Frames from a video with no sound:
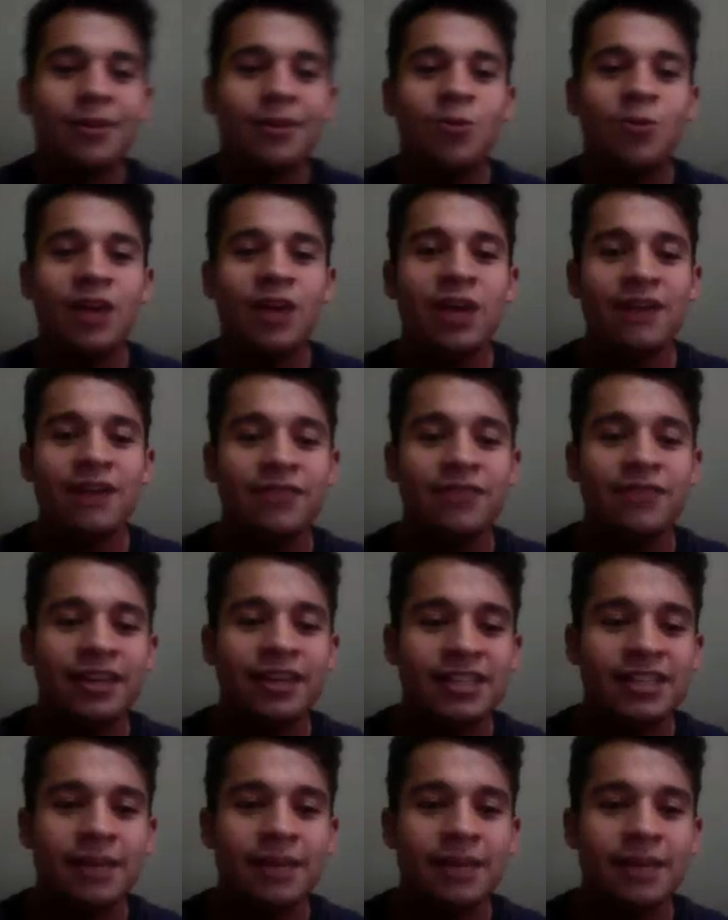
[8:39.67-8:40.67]
We have an
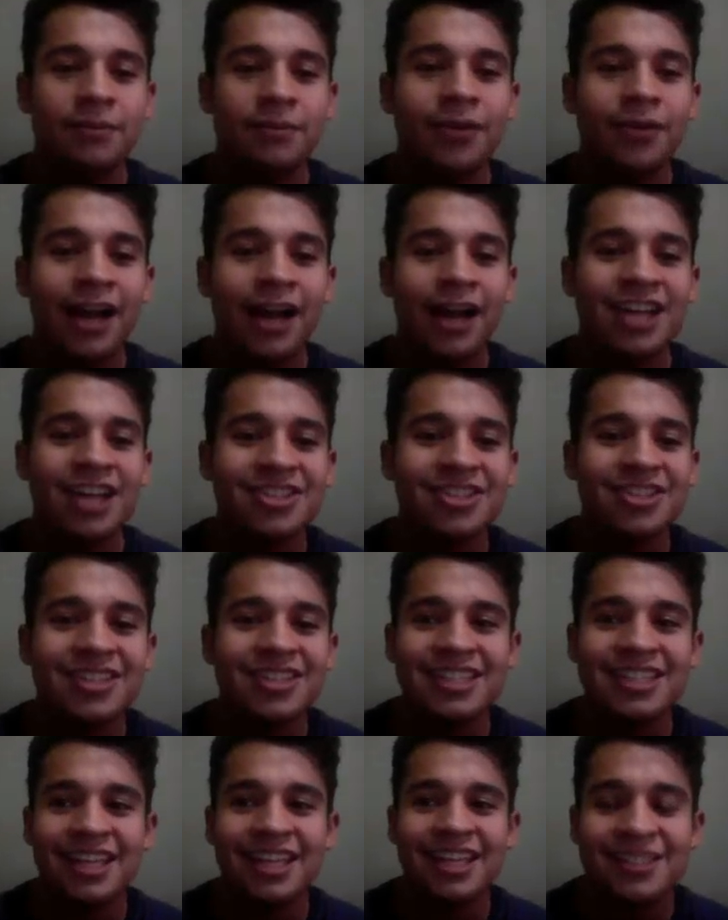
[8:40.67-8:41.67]
example. Ashley
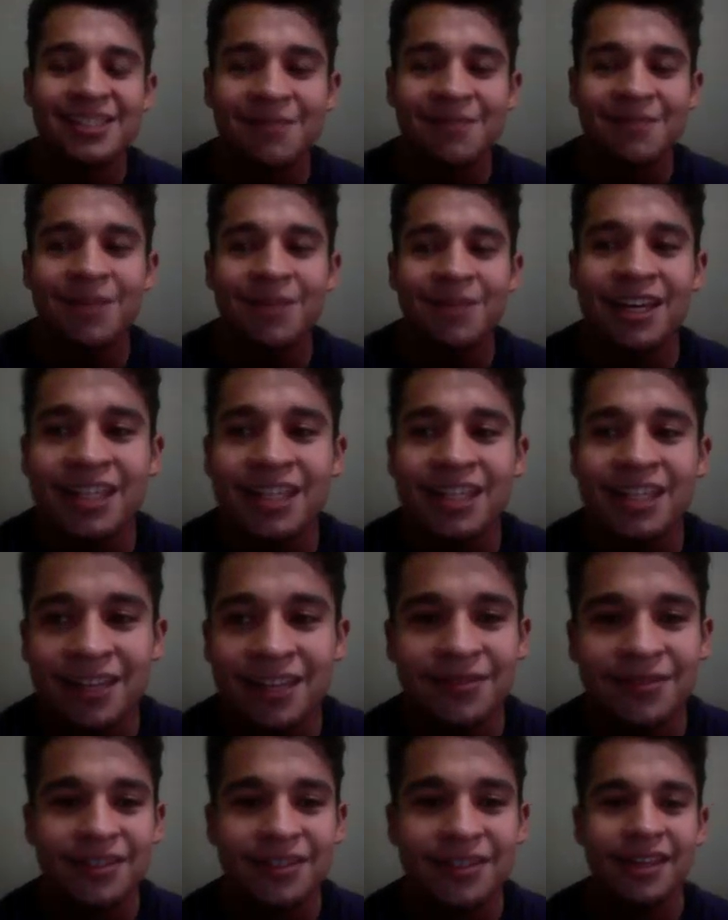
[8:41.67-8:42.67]
sent me a
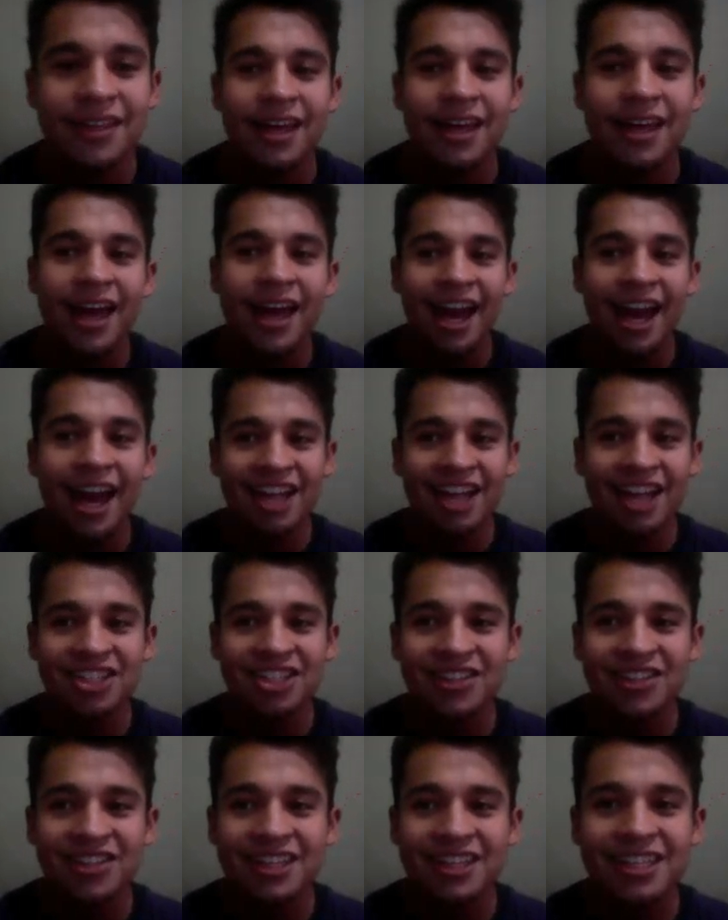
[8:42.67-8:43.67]
gift.
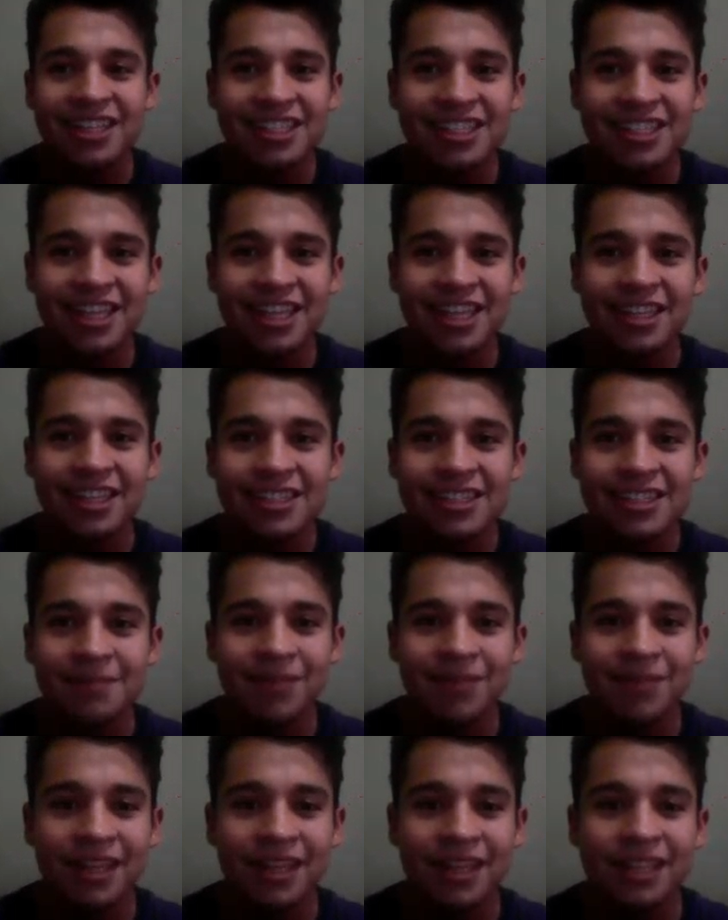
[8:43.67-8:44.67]
Ashley sent
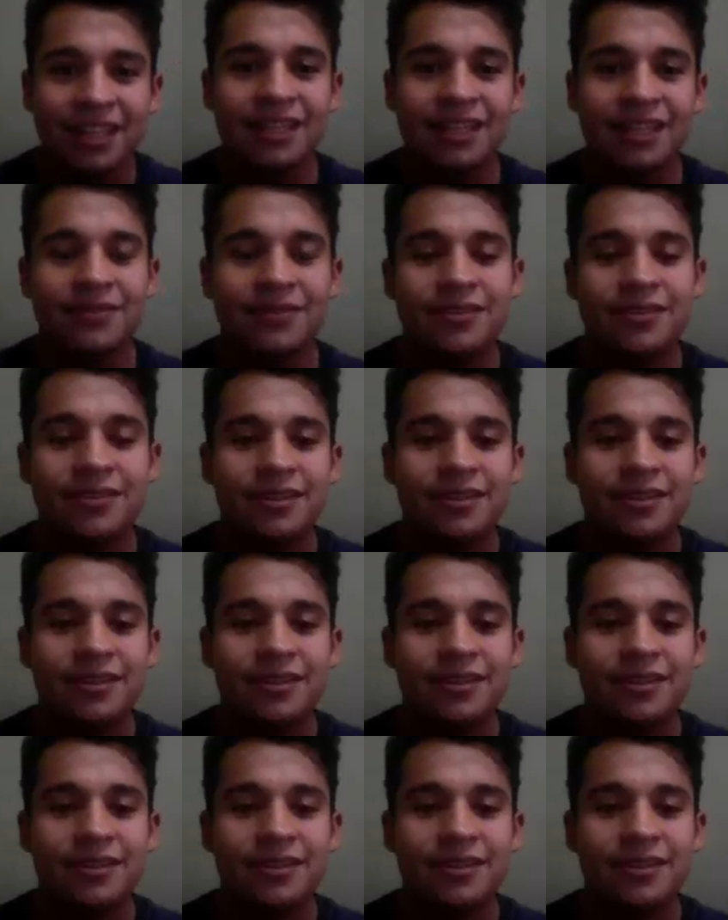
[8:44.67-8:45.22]
me a gift.